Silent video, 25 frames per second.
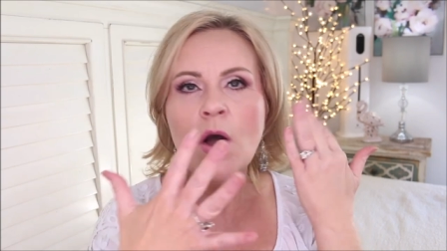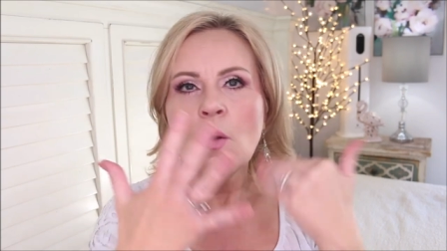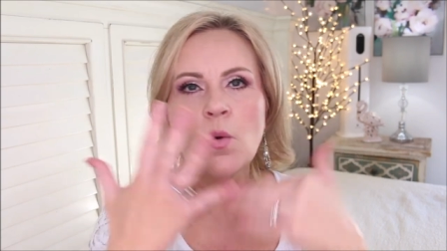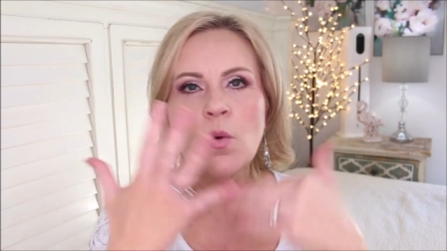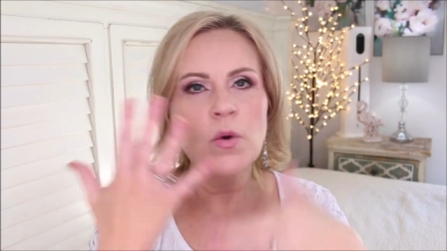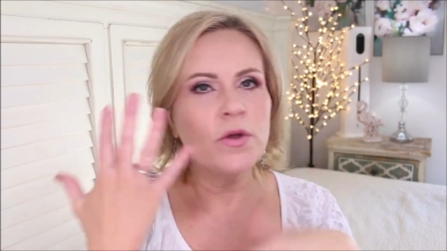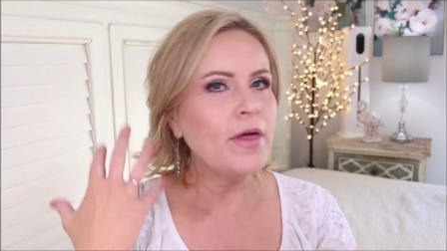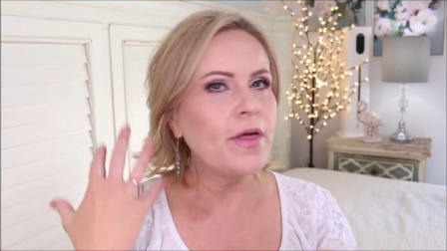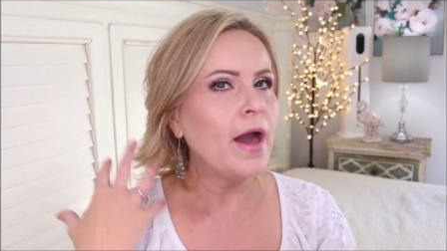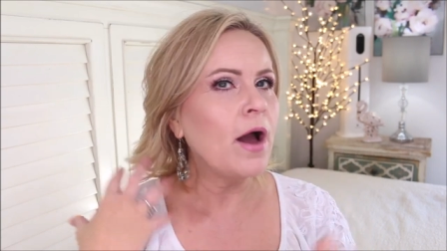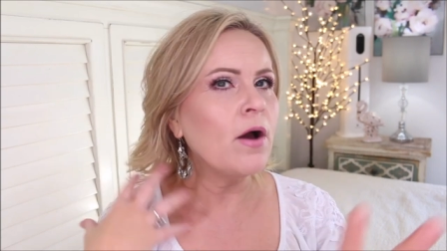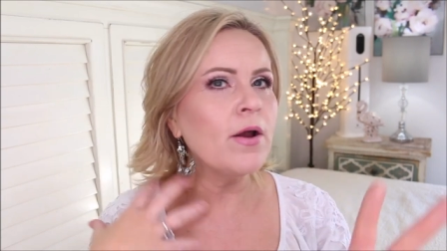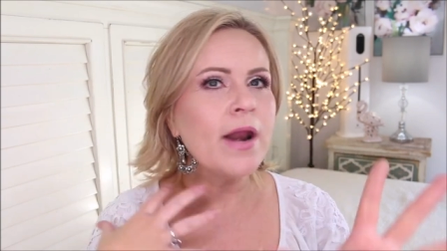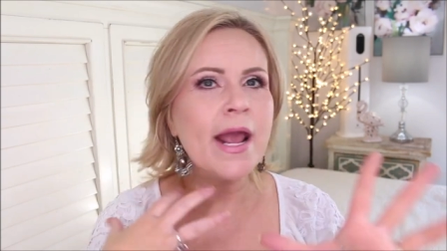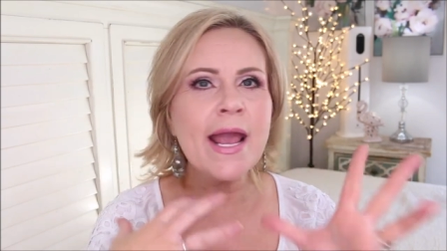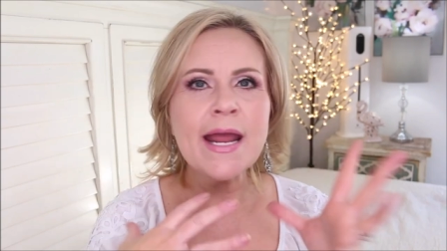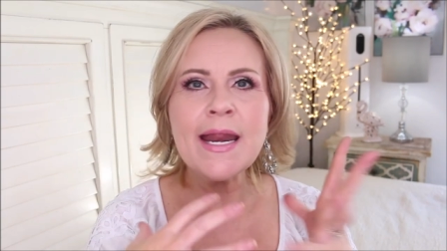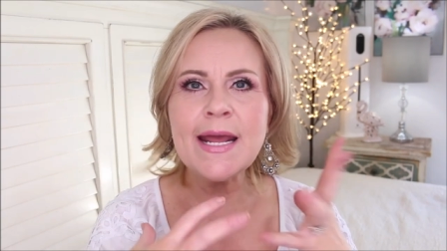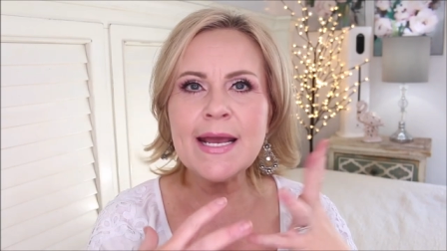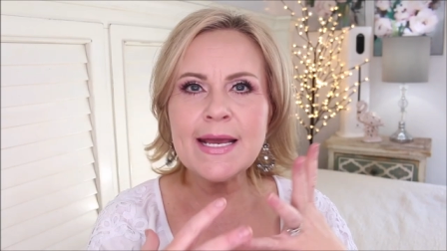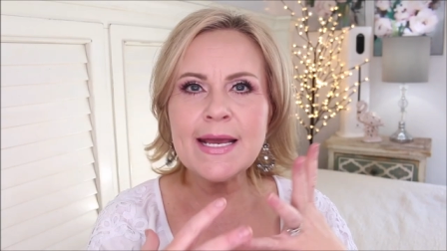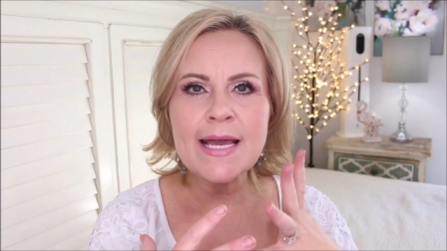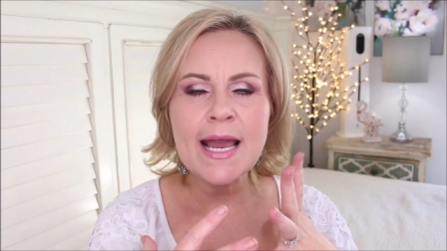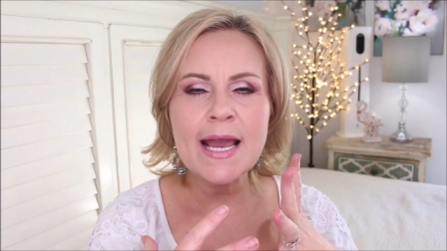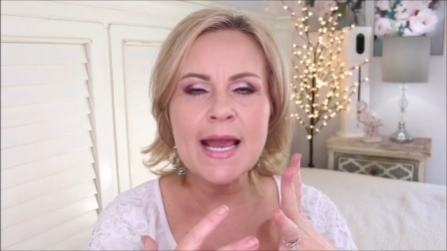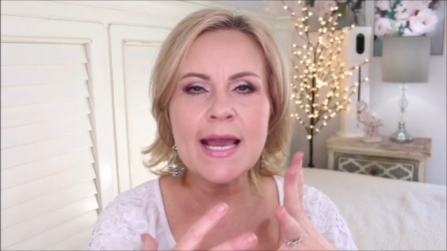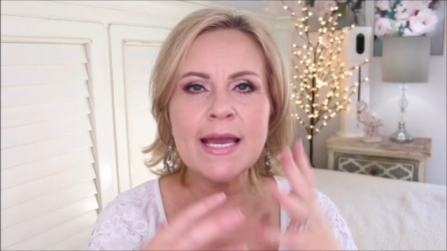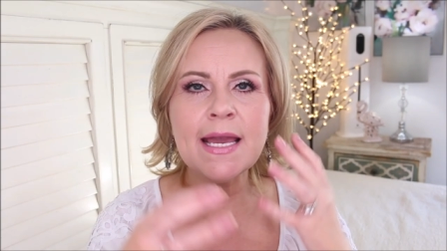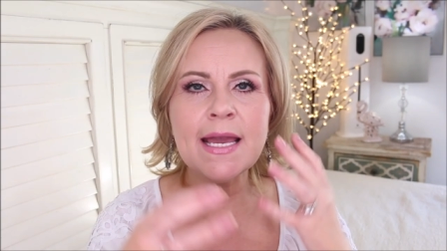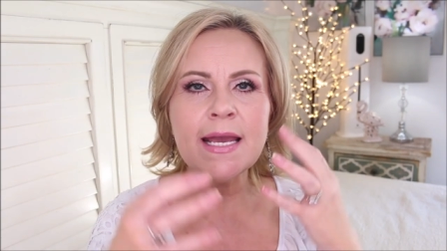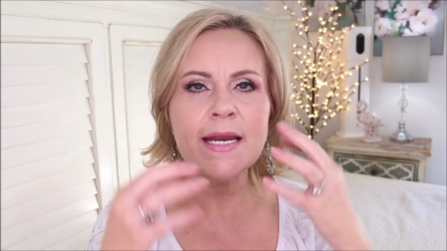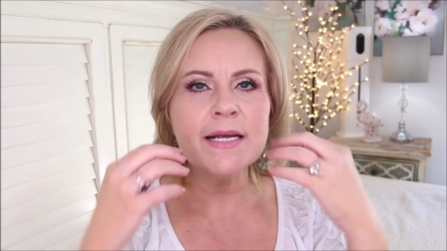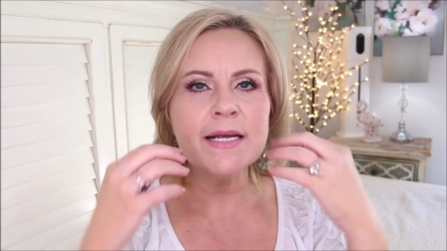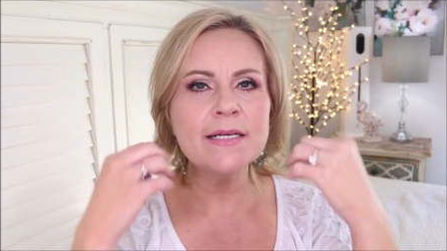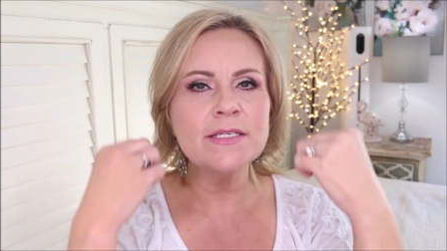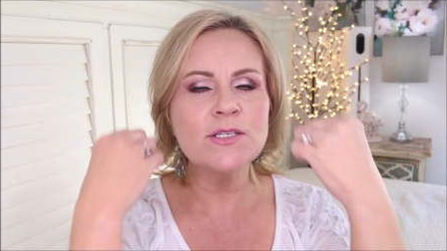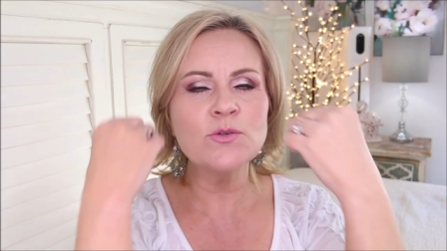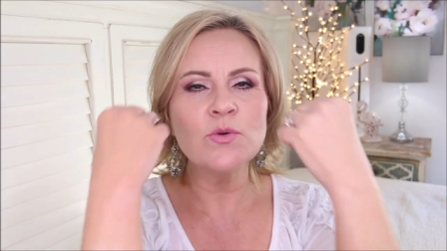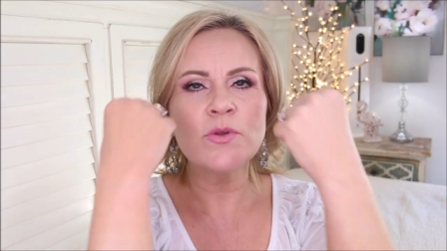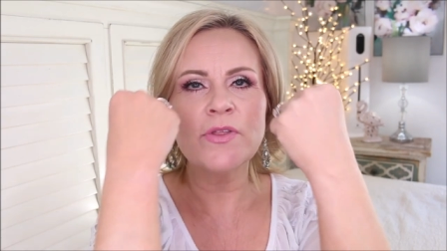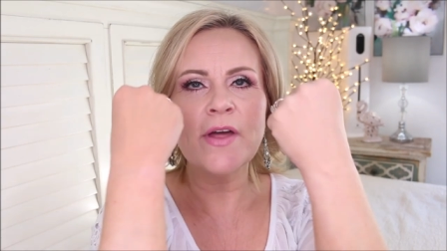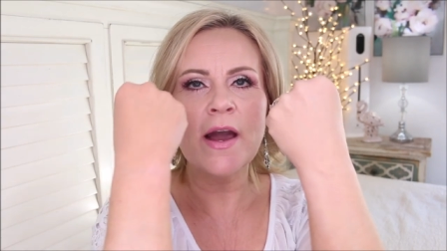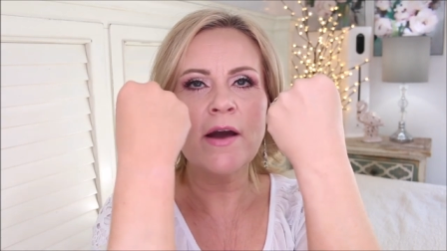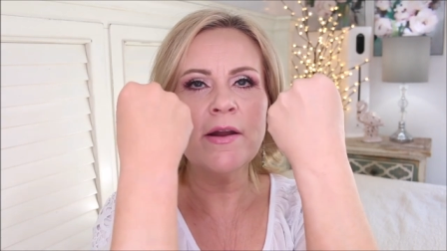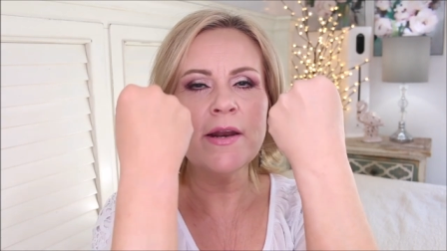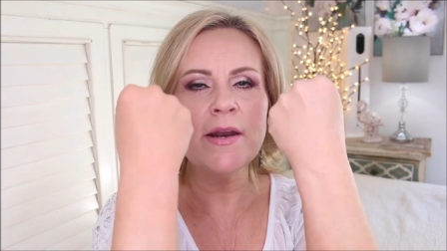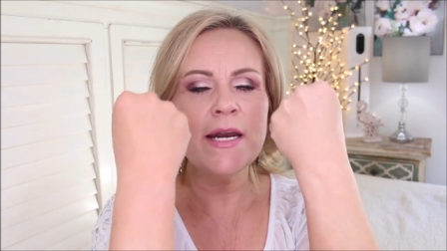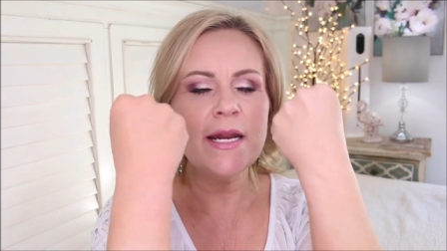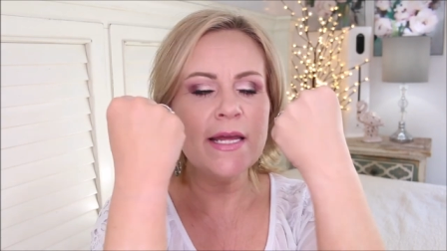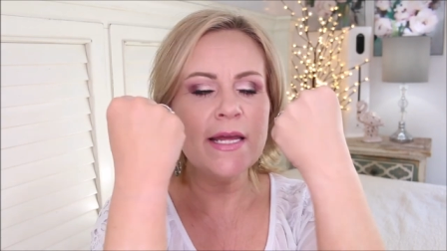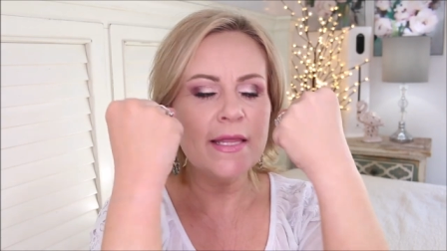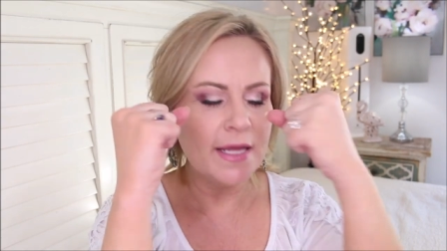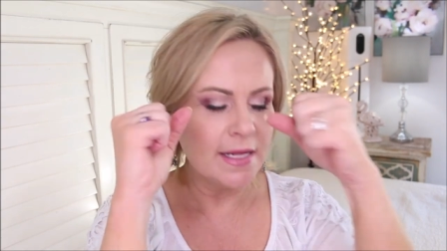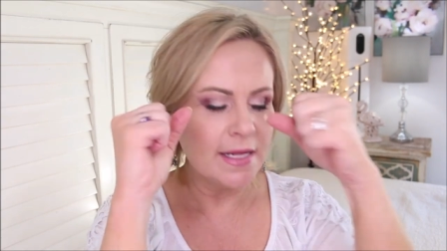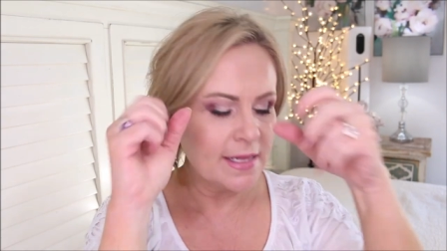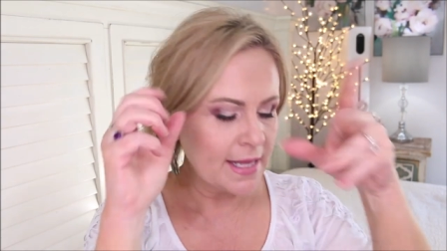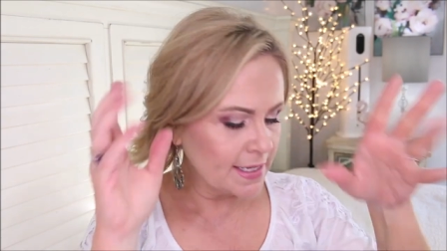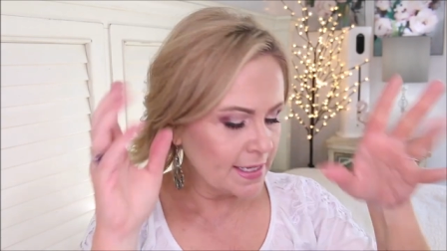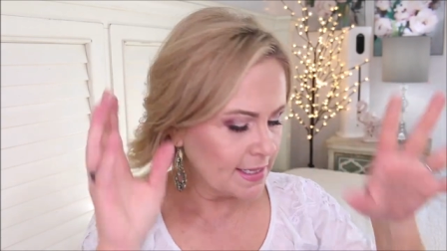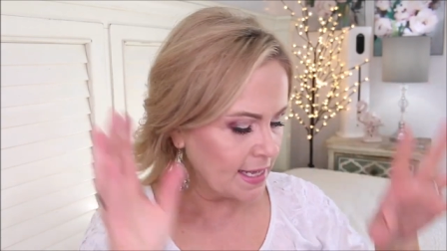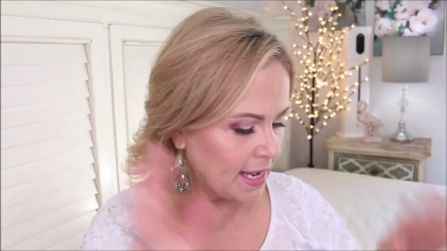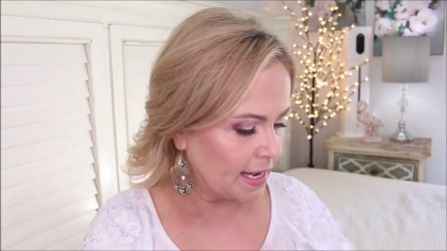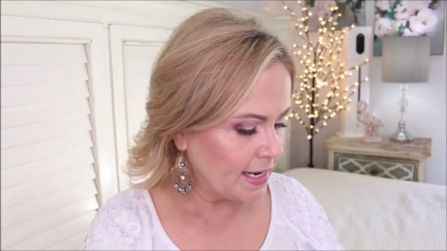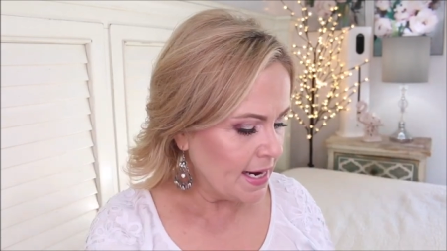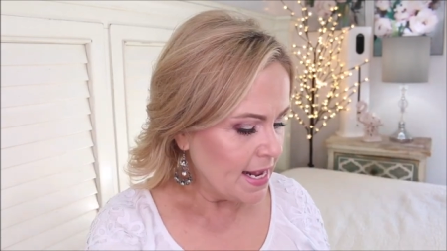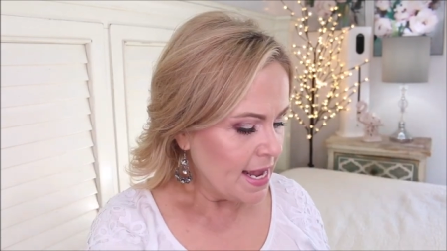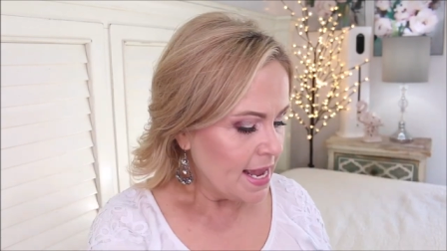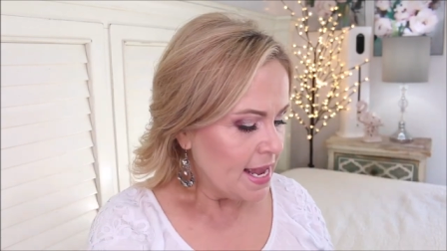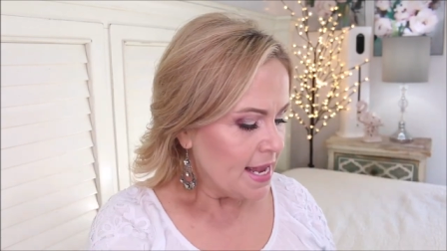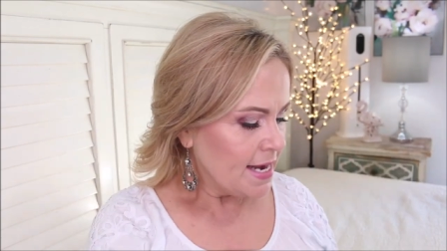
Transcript: without any cakiness, without anything like that.